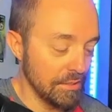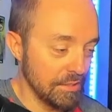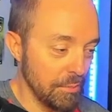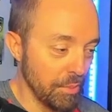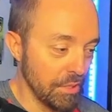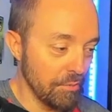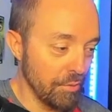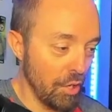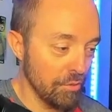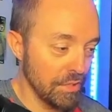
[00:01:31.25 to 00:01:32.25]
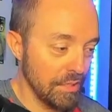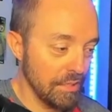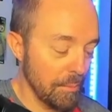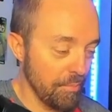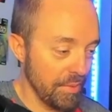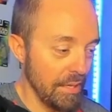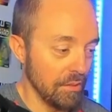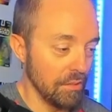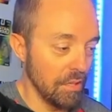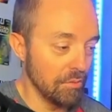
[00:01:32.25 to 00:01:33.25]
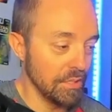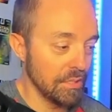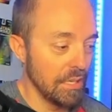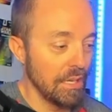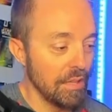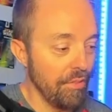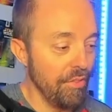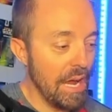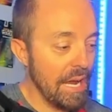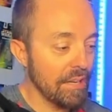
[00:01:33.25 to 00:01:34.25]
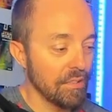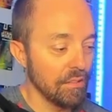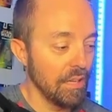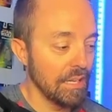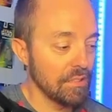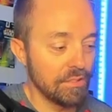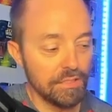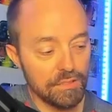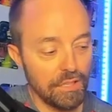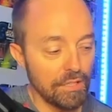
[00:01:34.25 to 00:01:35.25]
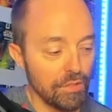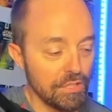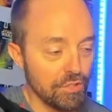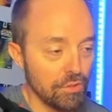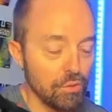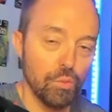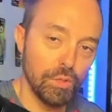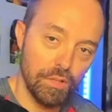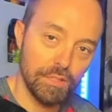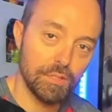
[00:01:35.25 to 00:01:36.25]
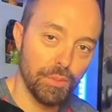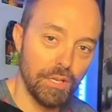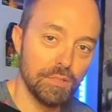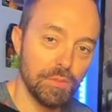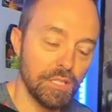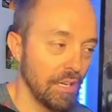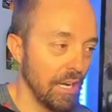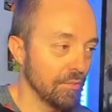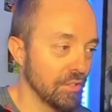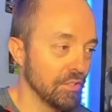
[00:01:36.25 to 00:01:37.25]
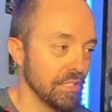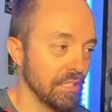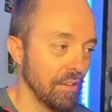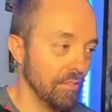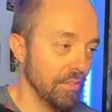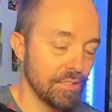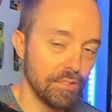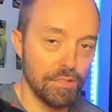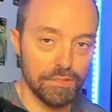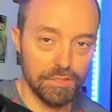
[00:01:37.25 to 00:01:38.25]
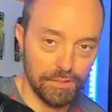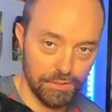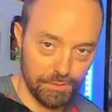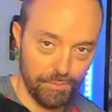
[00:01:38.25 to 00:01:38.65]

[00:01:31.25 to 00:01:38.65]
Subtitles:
deeply involved in it and love it. That like to dislike ratio would not surprise me after seeing this nonsense.